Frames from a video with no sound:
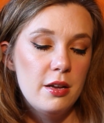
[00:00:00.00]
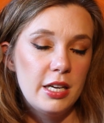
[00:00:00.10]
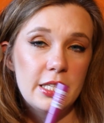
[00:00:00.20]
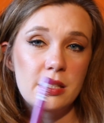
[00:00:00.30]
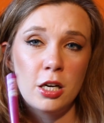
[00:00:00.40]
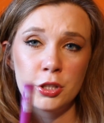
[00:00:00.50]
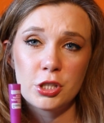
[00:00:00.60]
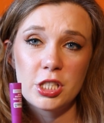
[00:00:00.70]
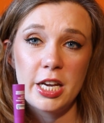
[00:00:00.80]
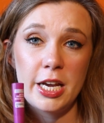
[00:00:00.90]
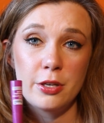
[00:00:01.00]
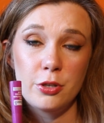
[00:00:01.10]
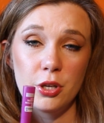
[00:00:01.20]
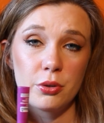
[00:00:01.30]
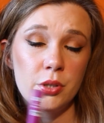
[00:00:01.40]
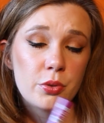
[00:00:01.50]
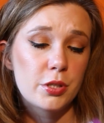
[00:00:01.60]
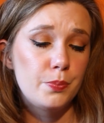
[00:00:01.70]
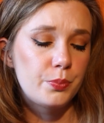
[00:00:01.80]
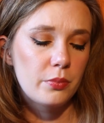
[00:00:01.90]
It's under 10 euros,
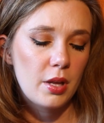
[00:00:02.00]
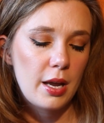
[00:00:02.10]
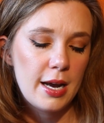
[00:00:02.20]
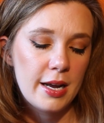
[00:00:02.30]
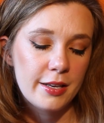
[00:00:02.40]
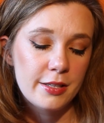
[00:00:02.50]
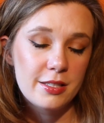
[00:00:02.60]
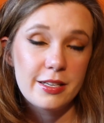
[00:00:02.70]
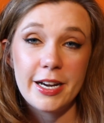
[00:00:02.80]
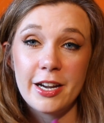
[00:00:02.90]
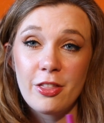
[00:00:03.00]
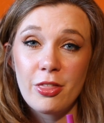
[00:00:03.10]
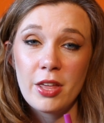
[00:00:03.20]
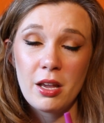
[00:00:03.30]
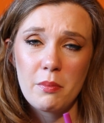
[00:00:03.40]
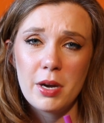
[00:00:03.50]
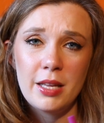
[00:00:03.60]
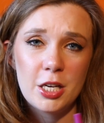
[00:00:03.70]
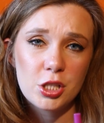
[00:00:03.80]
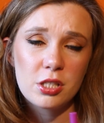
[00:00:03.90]
and I think my
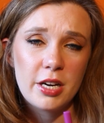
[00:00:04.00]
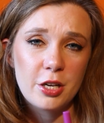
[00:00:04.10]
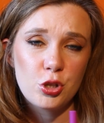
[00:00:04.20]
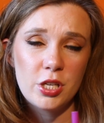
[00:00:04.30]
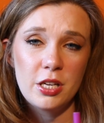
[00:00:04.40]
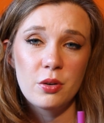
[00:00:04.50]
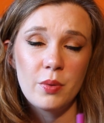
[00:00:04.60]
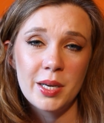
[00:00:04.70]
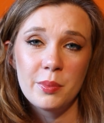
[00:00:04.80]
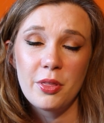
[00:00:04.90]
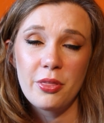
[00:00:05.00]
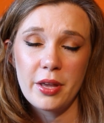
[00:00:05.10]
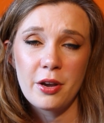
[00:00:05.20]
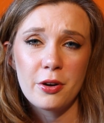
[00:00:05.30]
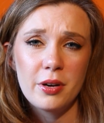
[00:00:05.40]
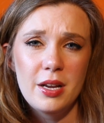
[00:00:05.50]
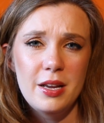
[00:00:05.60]
lashes are actually quite a bit thicker.